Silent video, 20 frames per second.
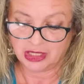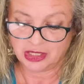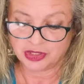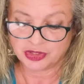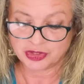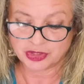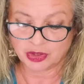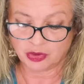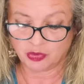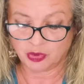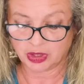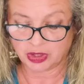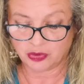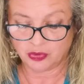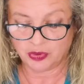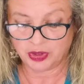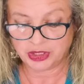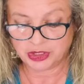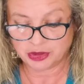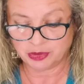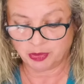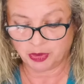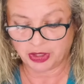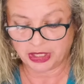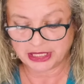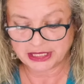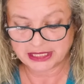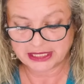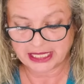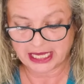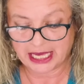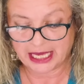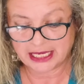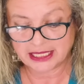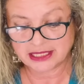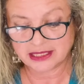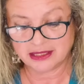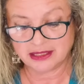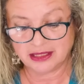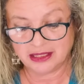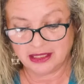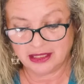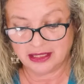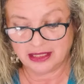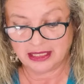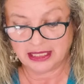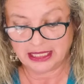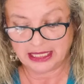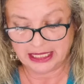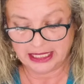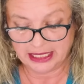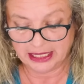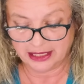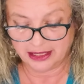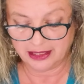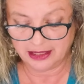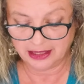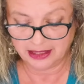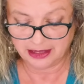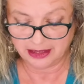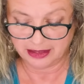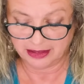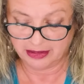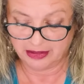So we're going to press that in.